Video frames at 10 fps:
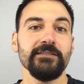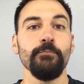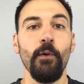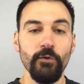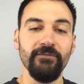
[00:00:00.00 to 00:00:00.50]

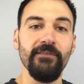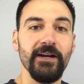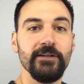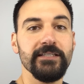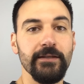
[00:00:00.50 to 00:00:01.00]
both
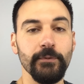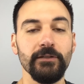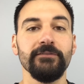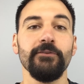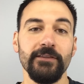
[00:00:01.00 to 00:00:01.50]
very
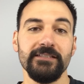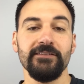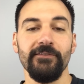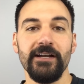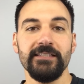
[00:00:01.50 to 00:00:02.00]
similar for these
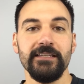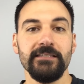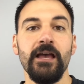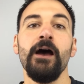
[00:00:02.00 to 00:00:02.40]
devices,